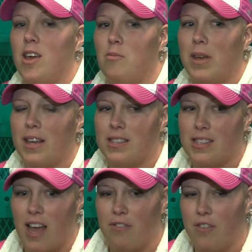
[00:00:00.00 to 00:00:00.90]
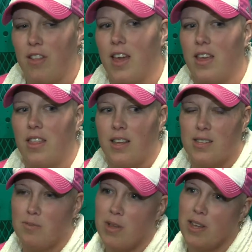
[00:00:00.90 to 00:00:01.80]
because I feel like this
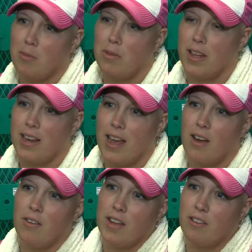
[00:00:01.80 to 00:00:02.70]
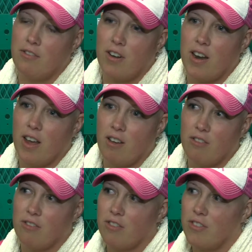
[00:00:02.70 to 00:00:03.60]
being played out in front
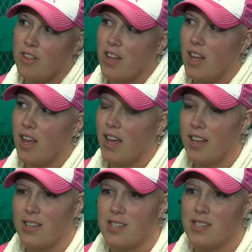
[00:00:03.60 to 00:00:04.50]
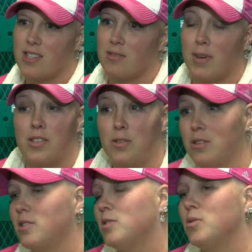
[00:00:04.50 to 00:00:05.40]
of, I guess, my
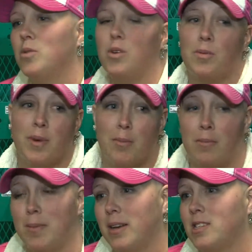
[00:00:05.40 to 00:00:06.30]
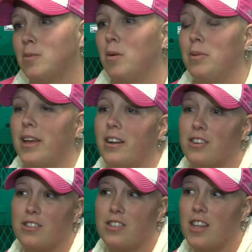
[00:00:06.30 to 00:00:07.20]
students at school, my, my basketball
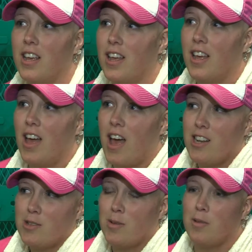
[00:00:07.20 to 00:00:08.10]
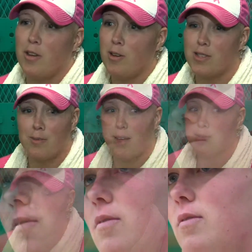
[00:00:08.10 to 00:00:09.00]
players, I just wanted to know
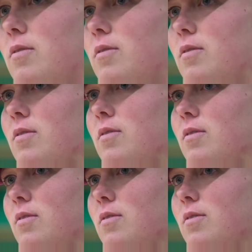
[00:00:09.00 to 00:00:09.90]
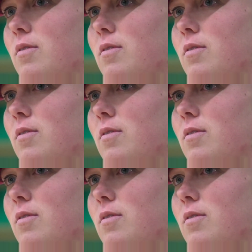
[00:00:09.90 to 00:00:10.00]
sometimes life throws you a curveball.